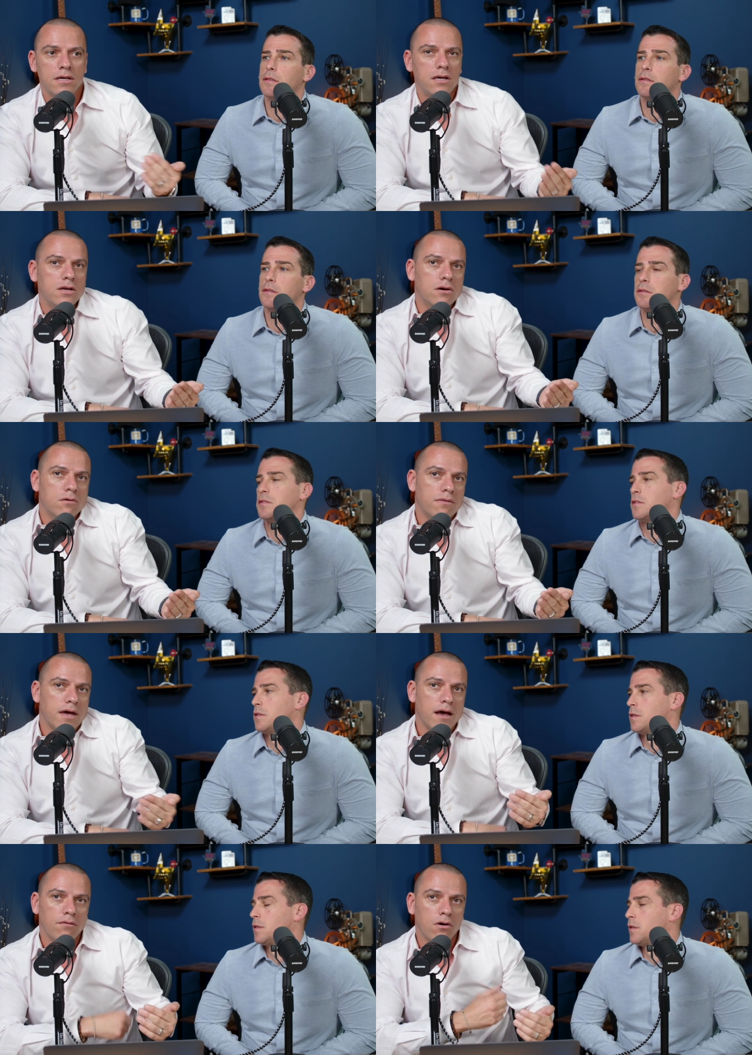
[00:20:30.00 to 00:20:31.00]
Speaker 1: you know they
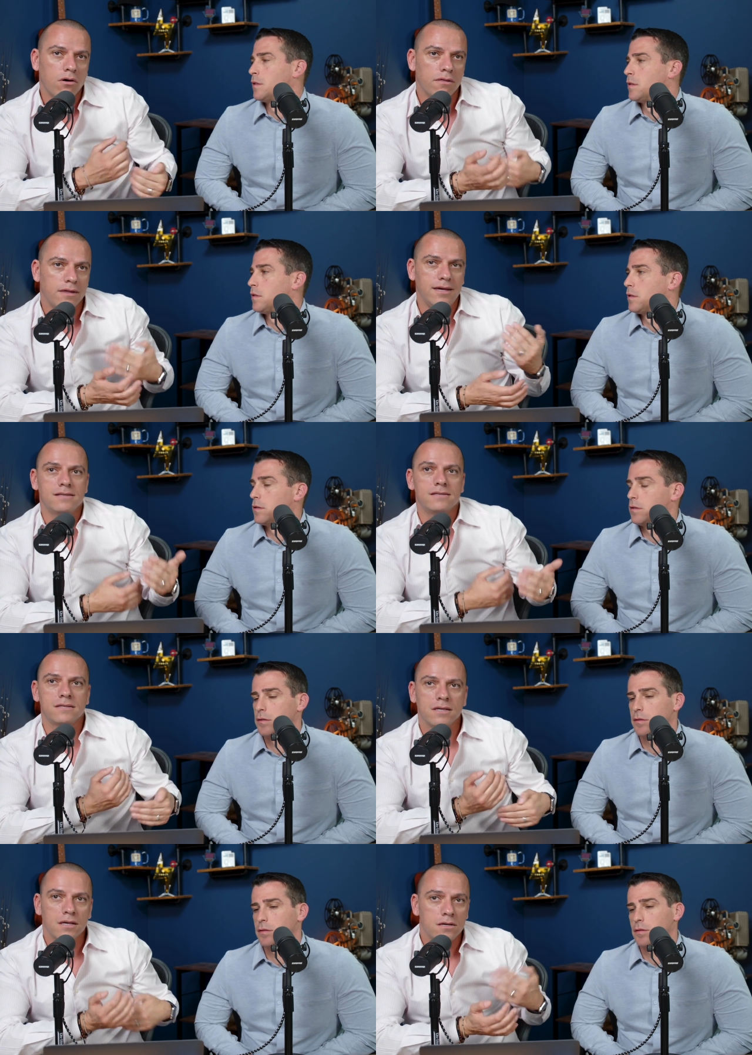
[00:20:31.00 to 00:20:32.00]
have all these
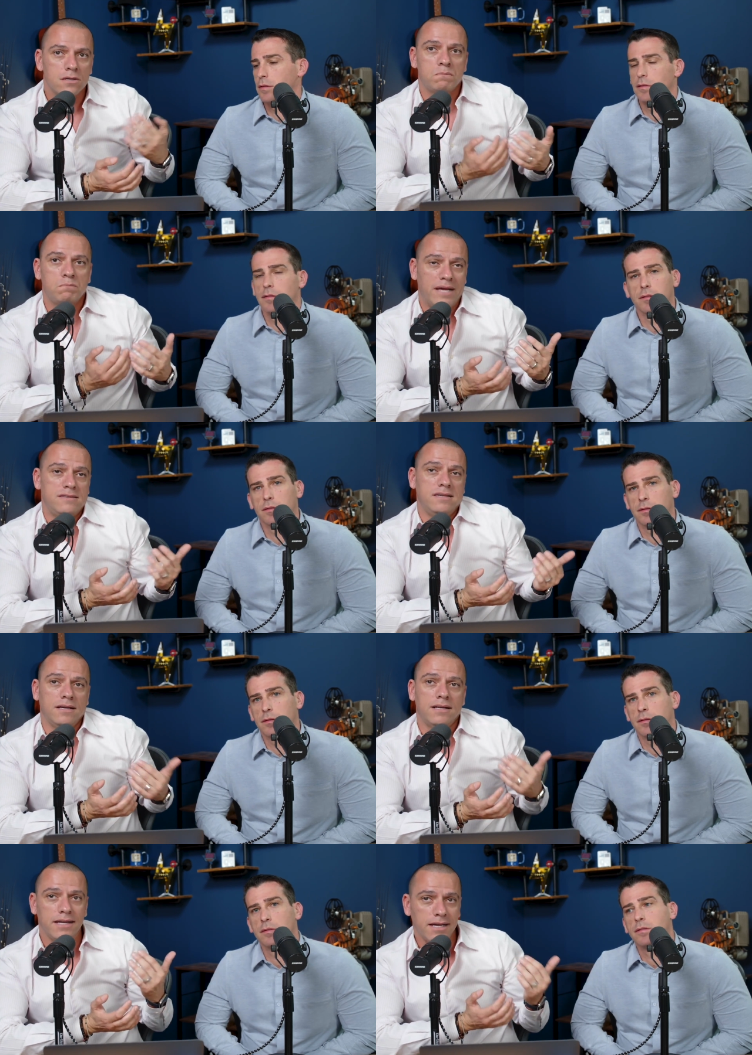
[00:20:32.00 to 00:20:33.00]

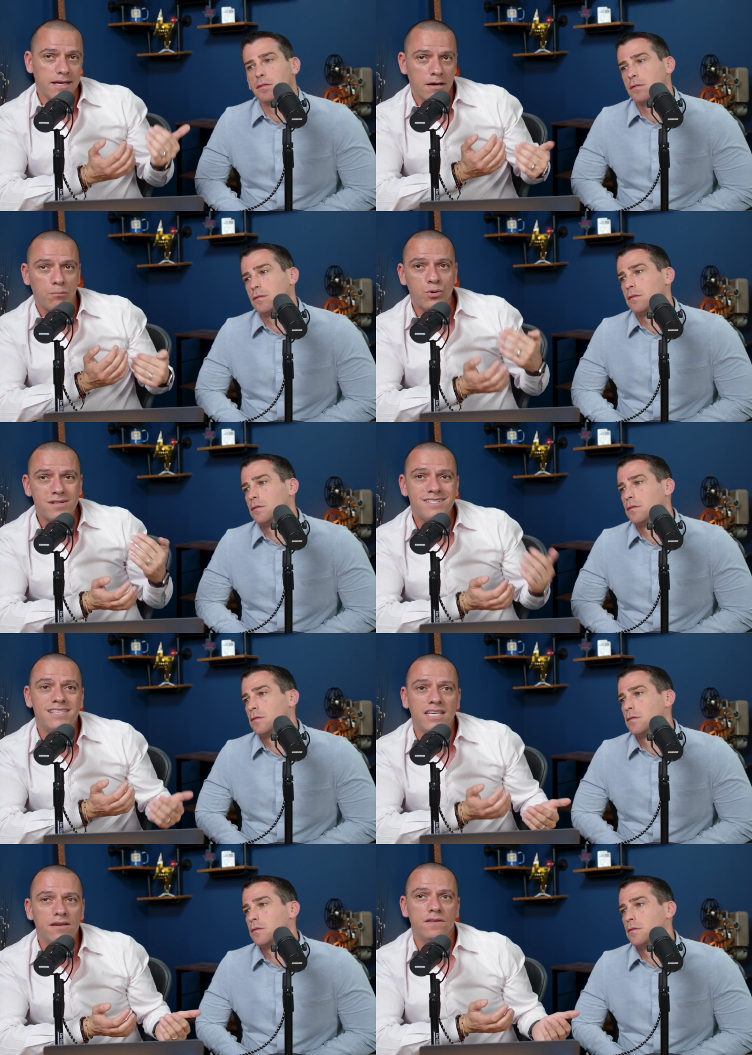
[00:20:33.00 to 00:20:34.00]
basically
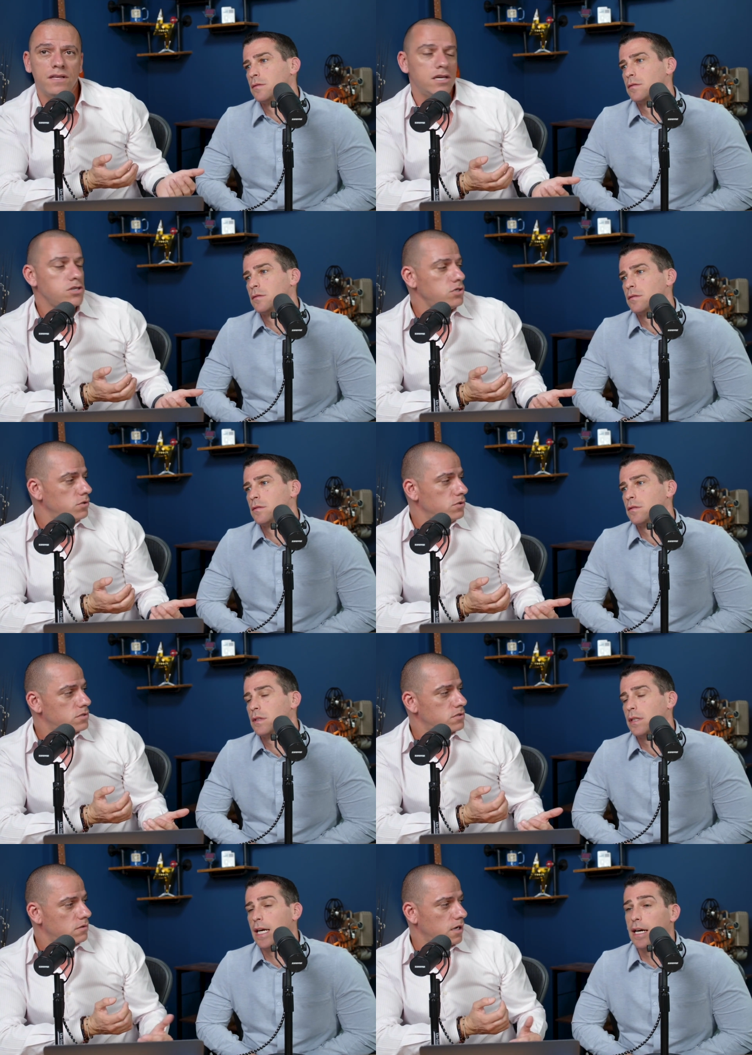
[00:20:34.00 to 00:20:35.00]
perceived
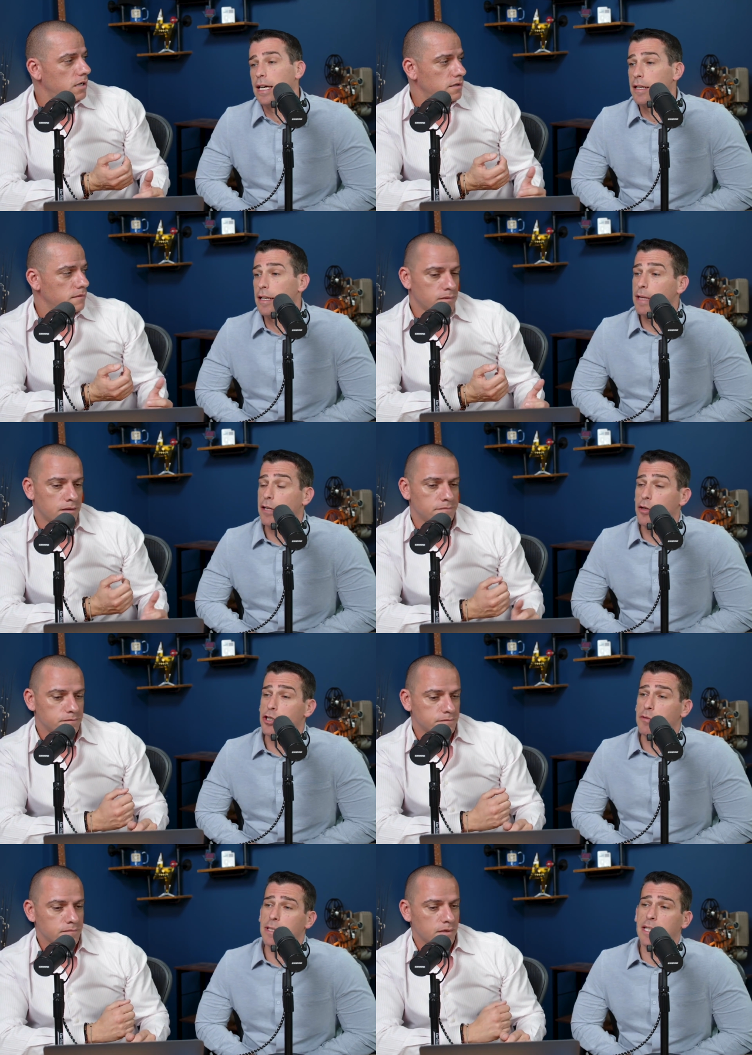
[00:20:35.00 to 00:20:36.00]
issues. Yeah, right? and
Speaker 2: my
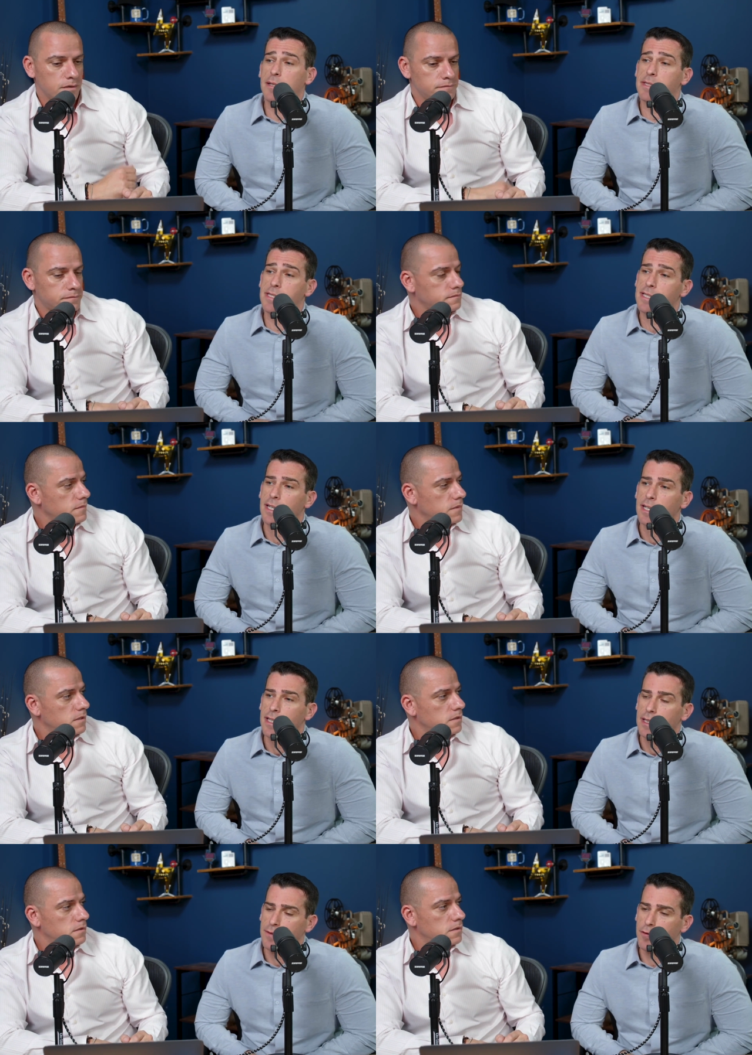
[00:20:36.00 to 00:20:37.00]
question becomes is
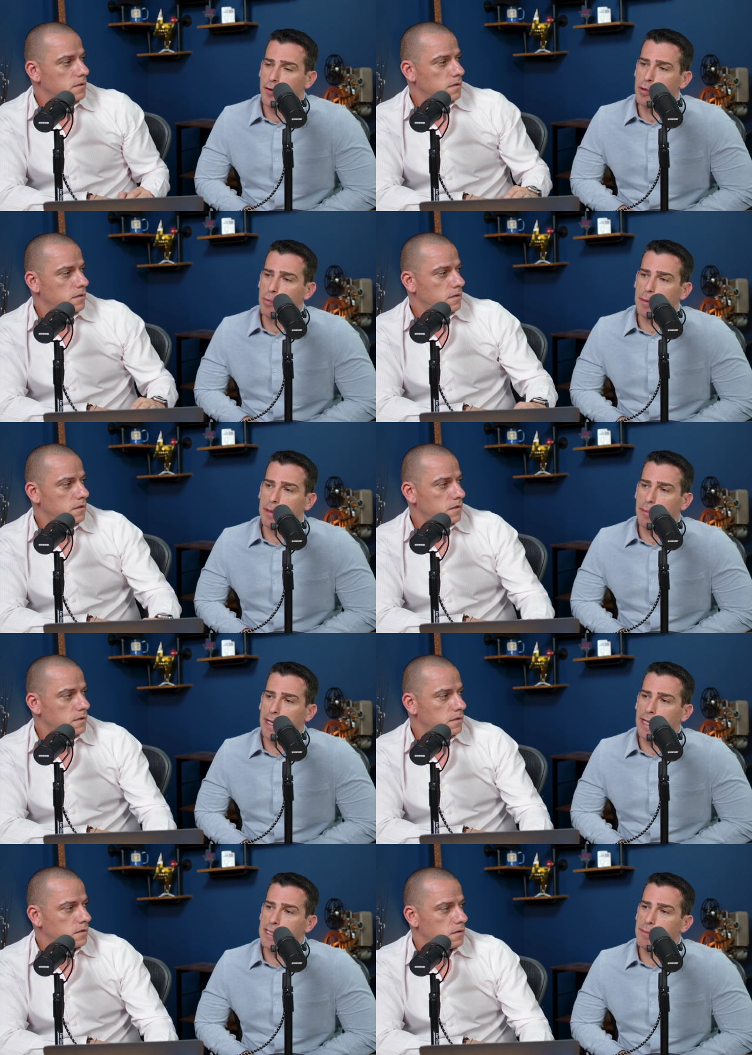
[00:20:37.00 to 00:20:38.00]
First Republic
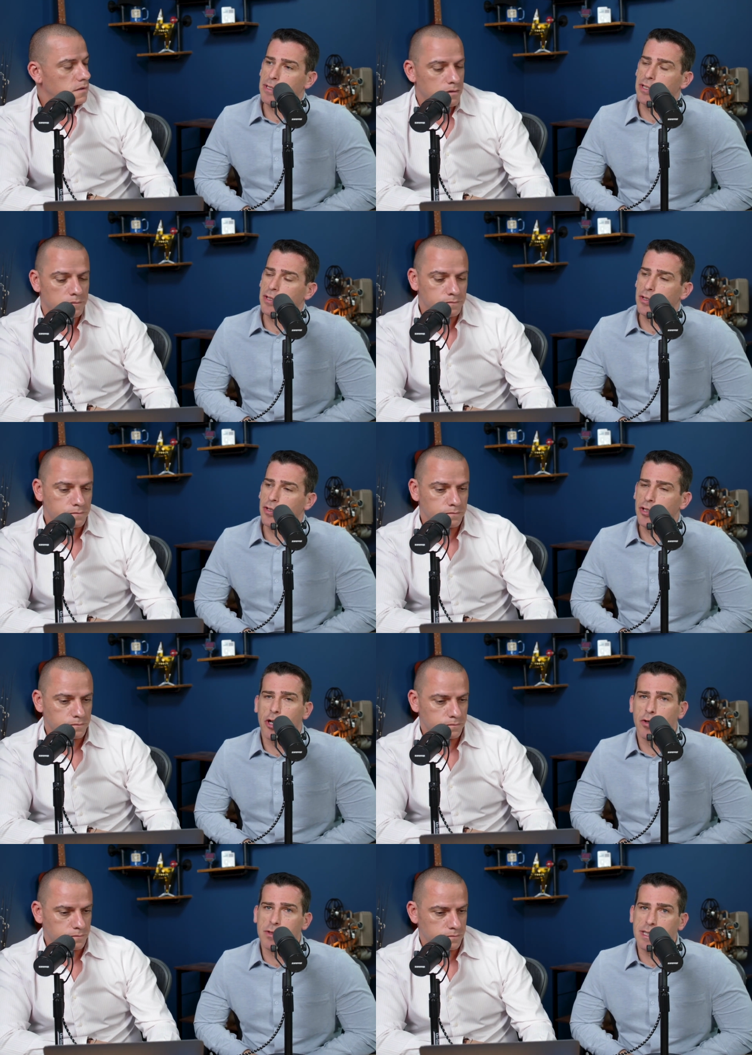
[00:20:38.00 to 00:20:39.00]
Bank has been
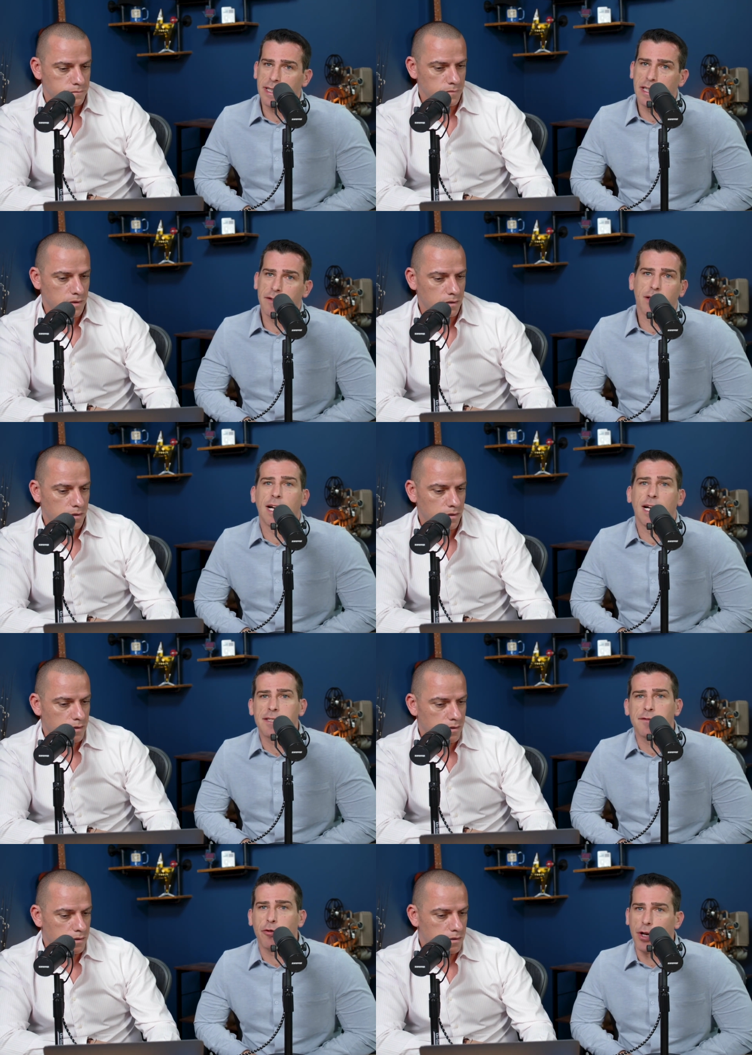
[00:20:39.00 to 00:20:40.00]
known to give lines
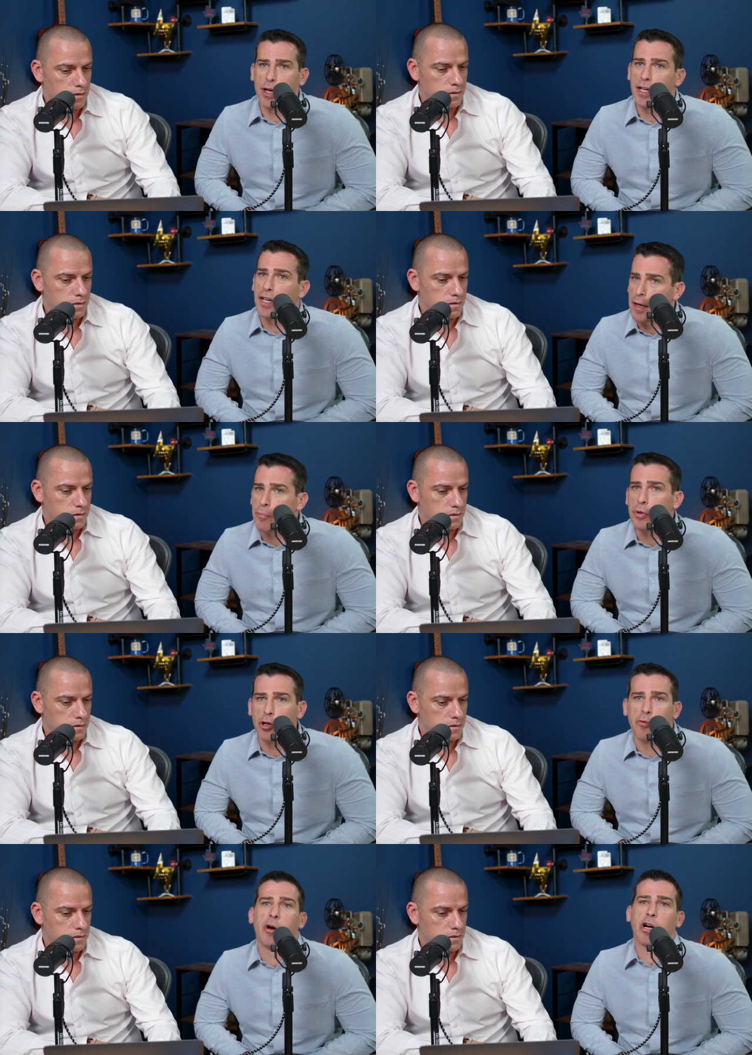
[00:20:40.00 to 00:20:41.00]
of credit at
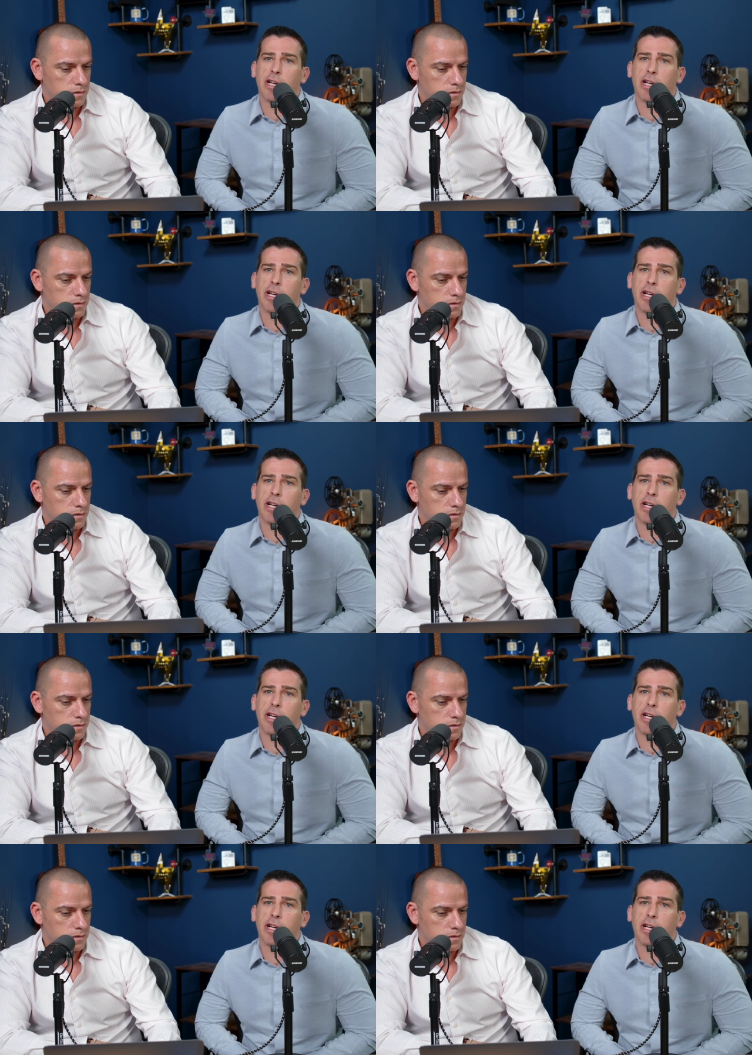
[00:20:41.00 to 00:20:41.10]
below market